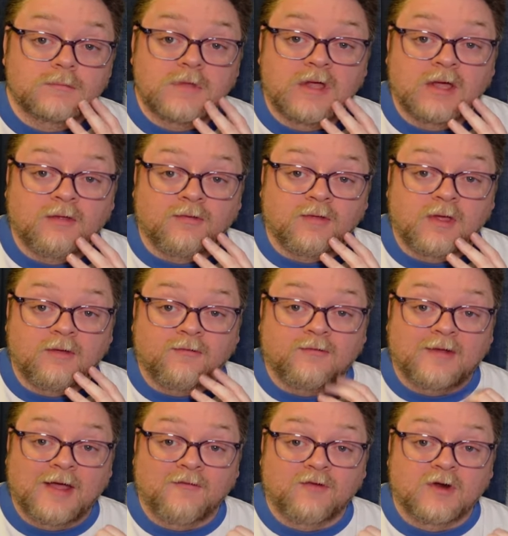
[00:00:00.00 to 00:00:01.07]
is
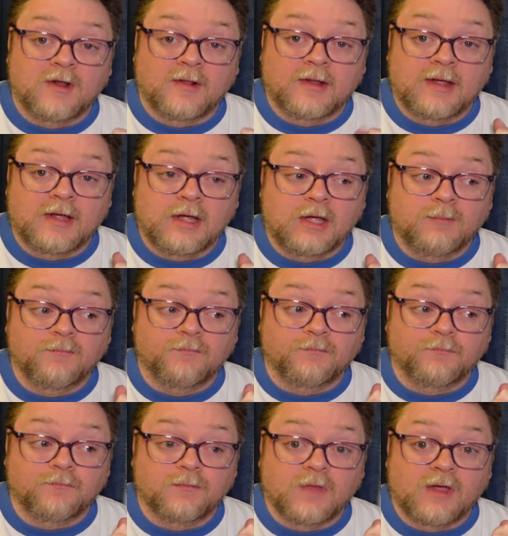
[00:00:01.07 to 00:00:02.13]
definitely
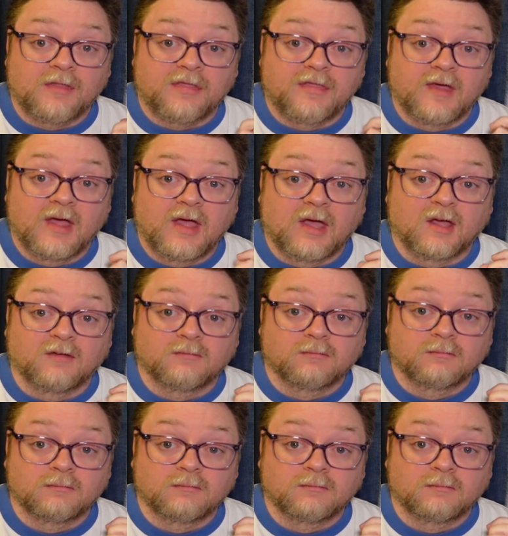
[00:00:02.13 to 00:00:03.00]
a thing